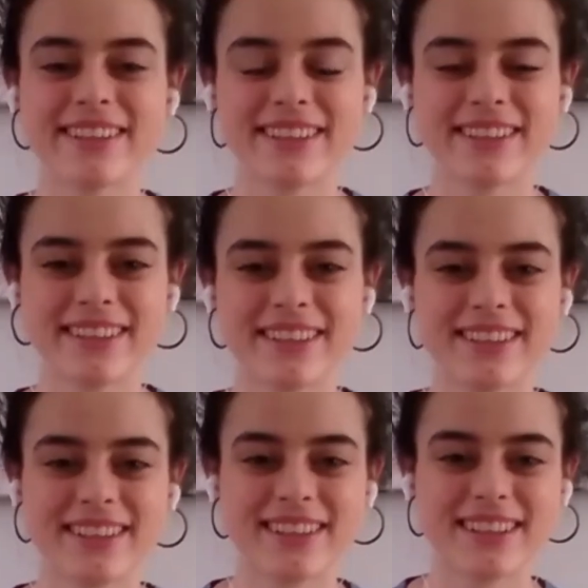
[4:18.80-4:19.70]
I love
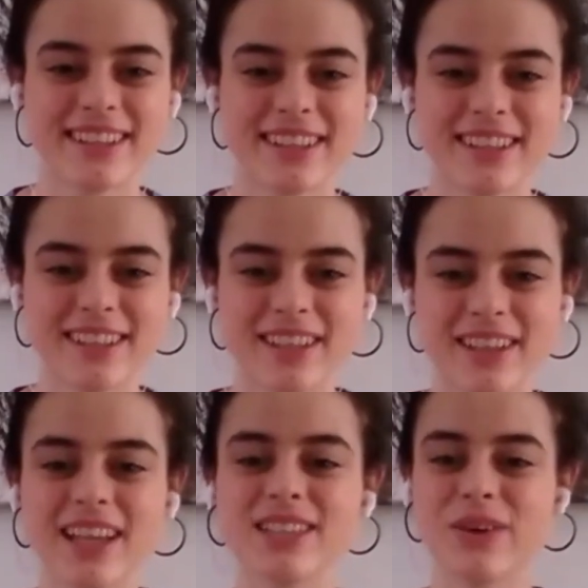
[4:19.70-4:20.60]
it.
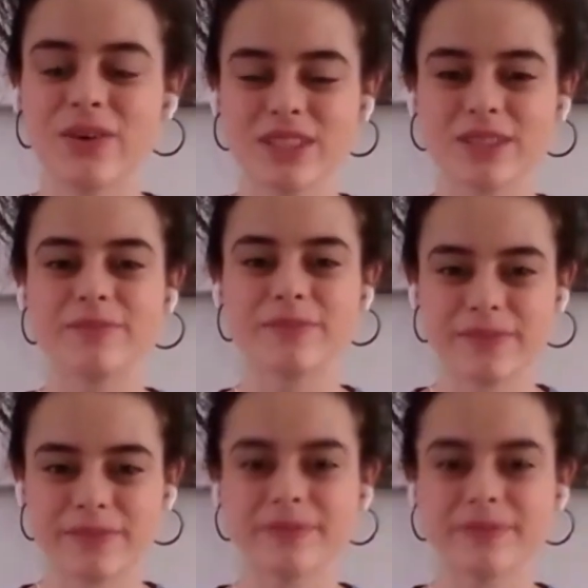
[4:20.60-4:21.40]
That's they give awesome. You a bit